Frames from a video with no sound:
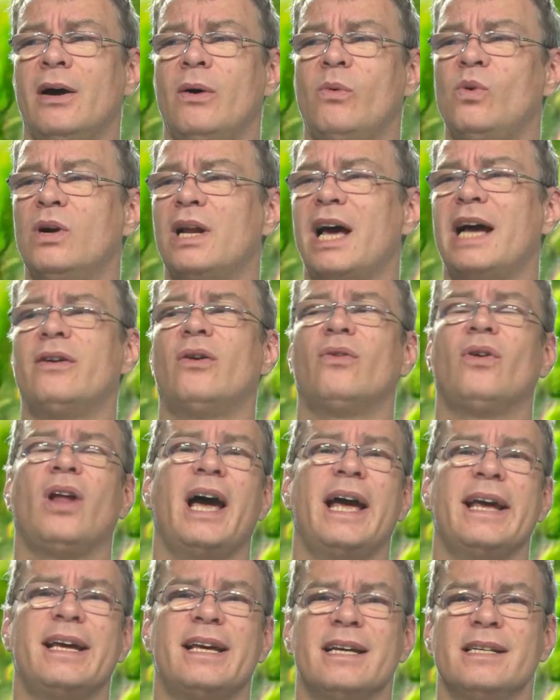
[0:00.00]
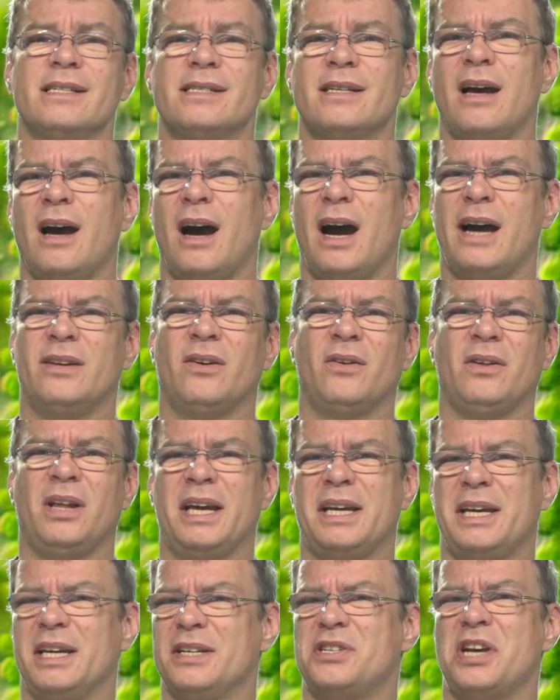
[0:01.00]
What I don't like is I don't
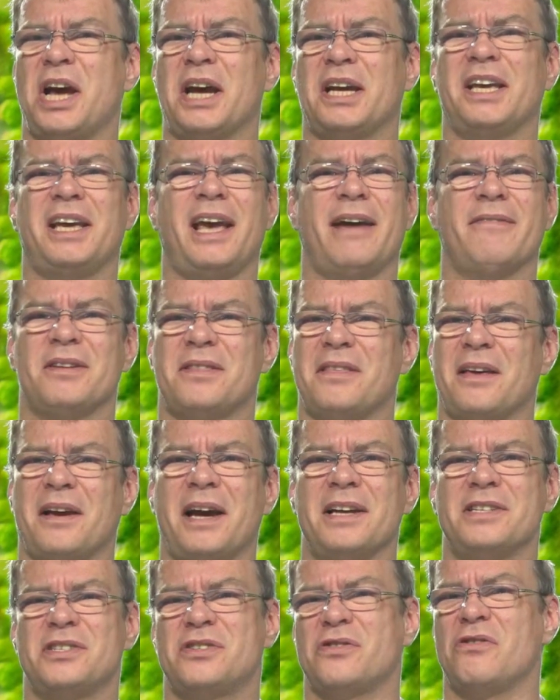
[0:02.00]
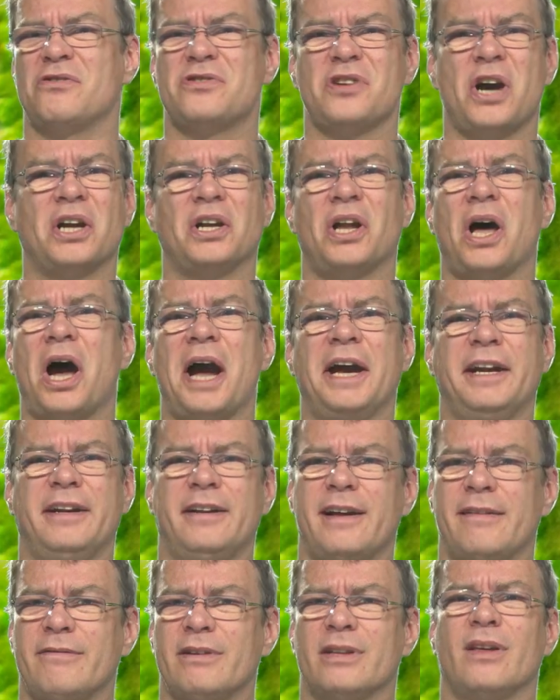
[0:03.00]
like it checking everything I search online
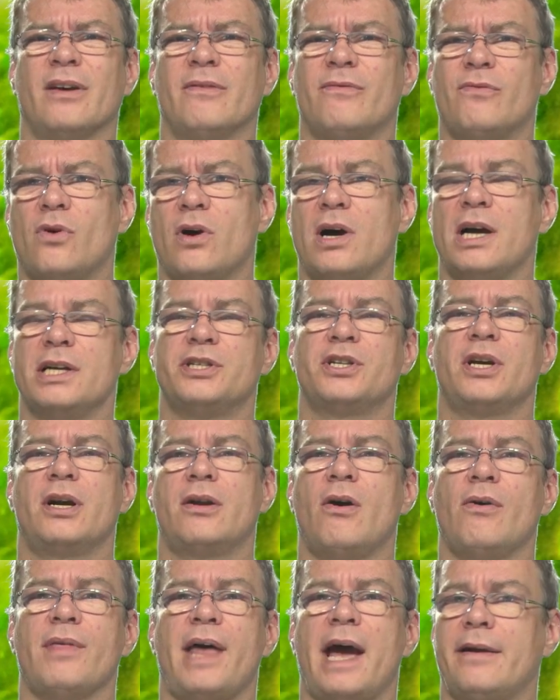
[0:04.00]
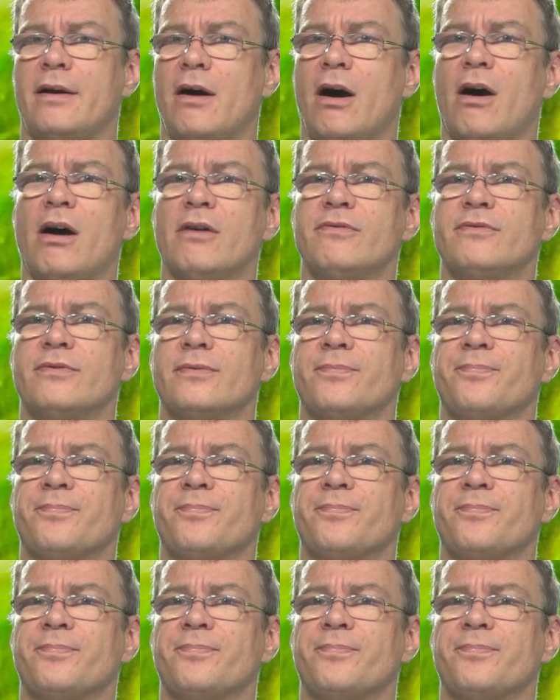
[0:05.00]
and everything for. I shut all that off.